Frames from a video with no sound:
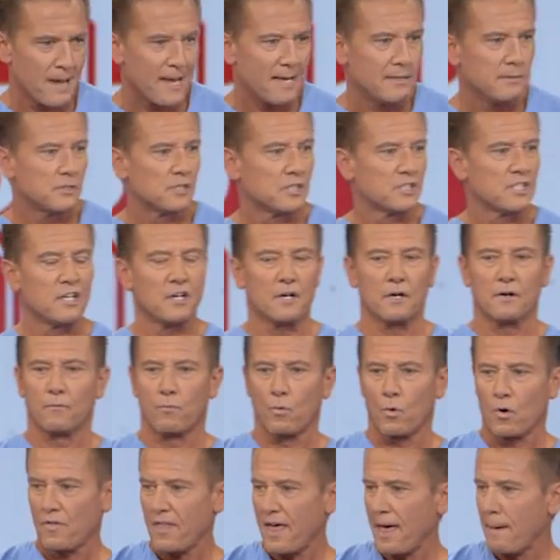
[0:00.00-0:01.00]
main center
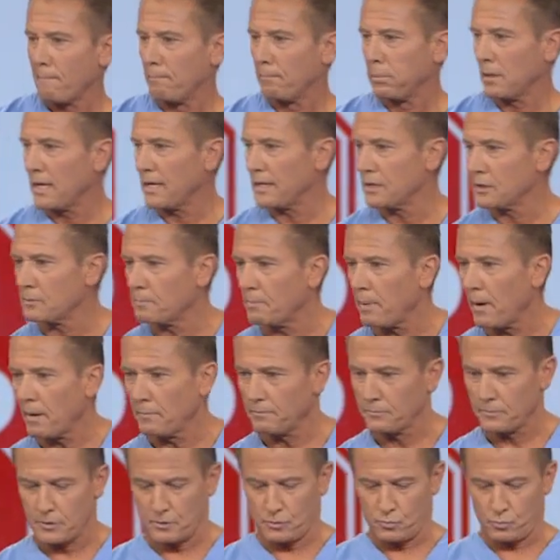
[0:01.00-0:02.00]
of where that blood is
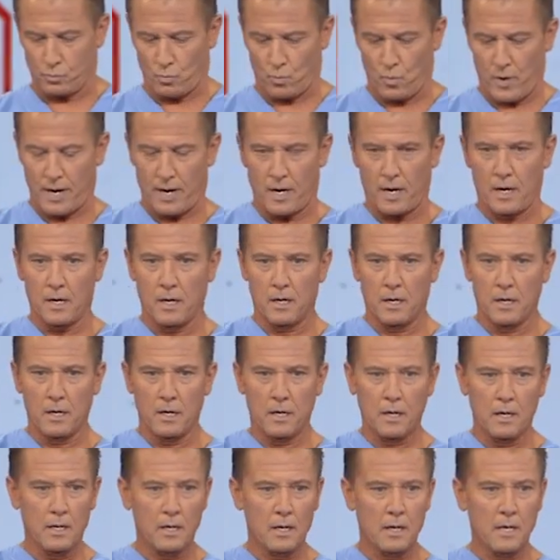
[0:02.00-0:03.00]
pumped is where?
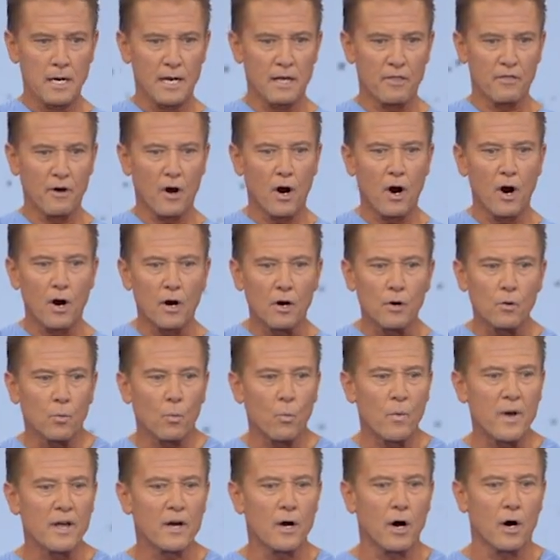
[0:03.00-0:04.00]
In the heart.
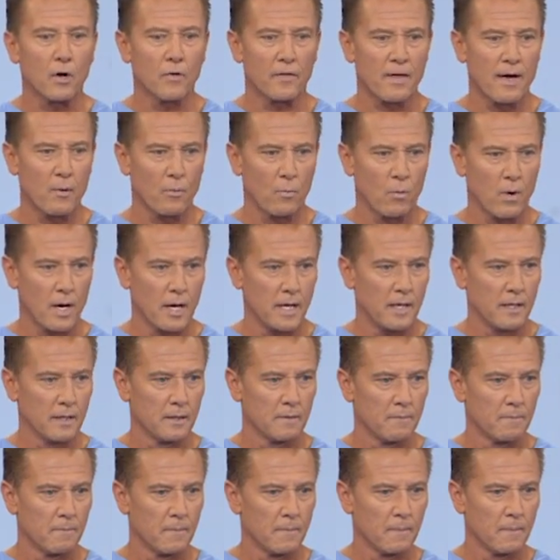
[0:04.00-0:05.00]
We call that what?
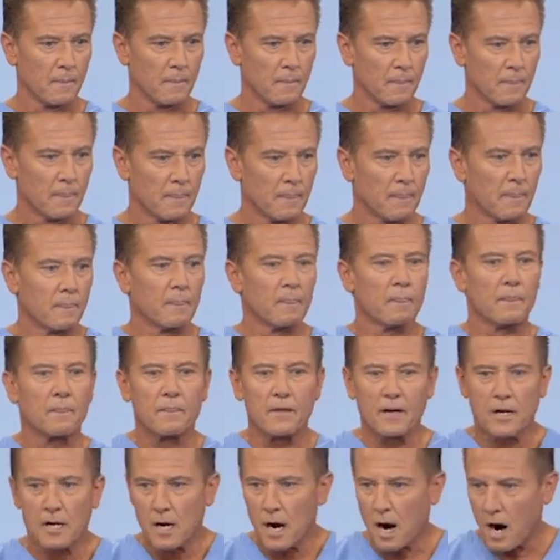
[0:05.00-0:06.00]

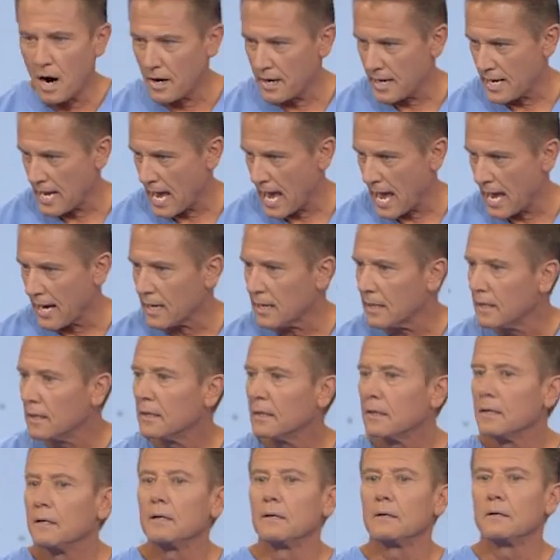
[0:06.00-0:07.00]
The cardiac,
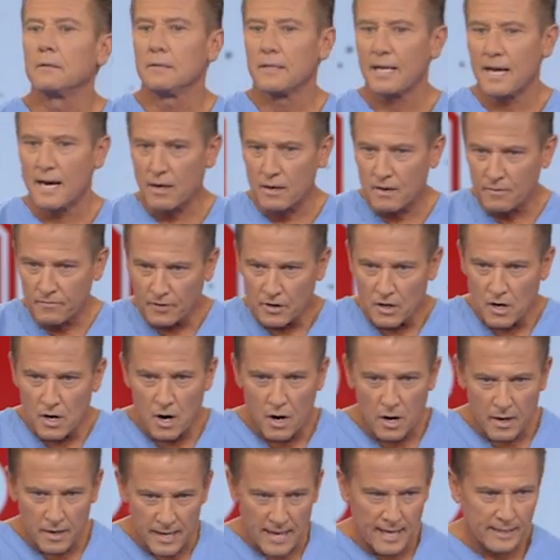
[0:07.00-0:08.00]
the area of the
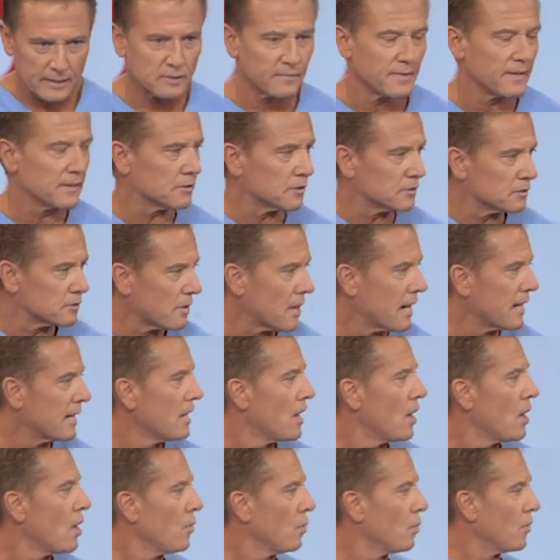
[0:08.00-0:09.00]
cardiac sphincters, right?
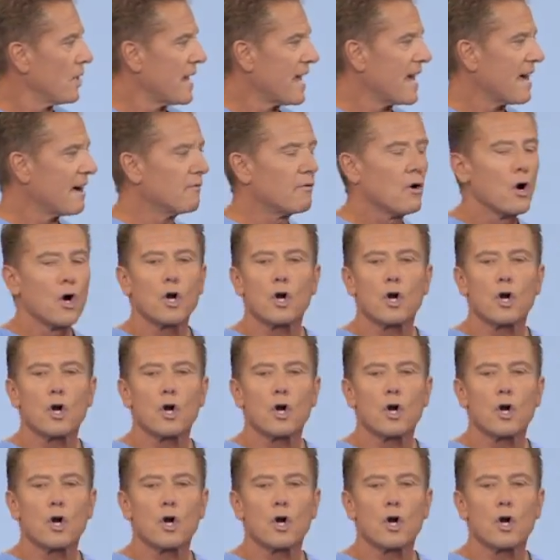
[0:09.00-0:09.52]
We have